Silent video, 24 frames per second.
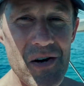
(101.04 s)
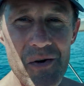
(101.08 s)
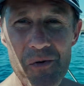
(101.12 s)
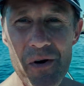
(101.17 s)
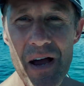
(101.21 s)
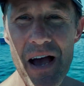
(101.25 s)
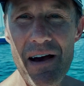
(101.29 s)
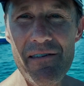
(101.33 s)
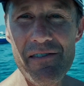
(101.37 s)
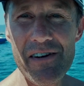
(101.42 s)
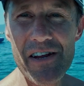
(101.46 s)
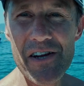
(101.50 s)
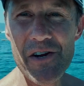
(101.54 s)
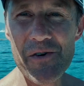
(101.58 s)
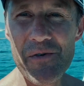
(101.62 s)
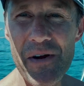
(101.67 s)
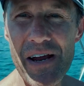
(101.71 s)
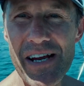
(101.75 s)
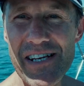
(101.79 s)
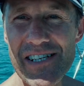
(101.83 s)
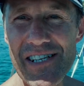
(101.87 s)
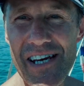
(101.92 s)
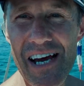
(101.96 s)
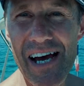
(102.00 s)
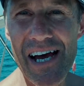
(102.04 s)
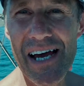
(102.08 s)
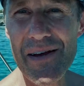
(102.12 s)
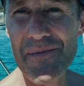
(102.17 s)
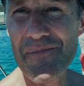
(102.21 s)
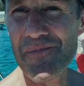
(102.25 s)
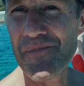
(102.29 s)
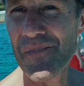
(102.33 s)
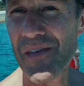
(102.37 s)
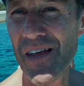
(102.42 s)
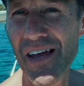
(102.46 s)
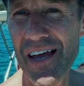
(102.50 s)
We're having a great
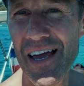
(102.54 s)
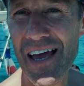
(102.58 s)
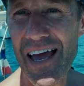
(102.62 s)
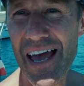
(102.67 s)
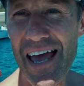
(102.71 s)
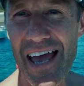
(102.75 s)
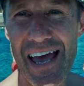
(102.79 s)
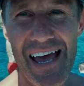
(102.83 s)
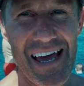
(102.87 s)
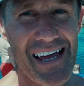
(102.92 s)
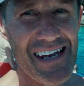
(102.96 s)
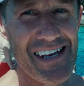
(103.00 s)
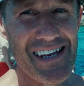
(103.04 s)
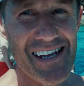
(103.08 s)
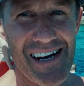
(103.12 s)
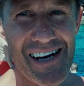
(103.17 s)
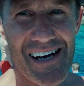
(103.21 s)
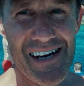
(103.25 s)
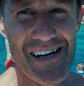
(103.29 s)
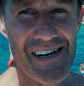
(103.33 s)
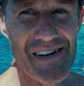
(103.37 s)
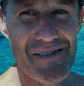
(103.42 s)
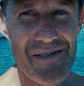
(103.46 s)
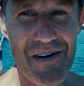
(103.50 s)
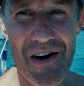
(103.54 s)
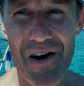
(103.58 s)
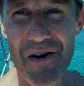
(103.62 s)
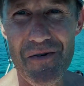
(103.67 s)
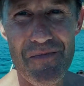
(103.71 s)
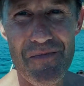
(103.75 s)
time. And uh, oh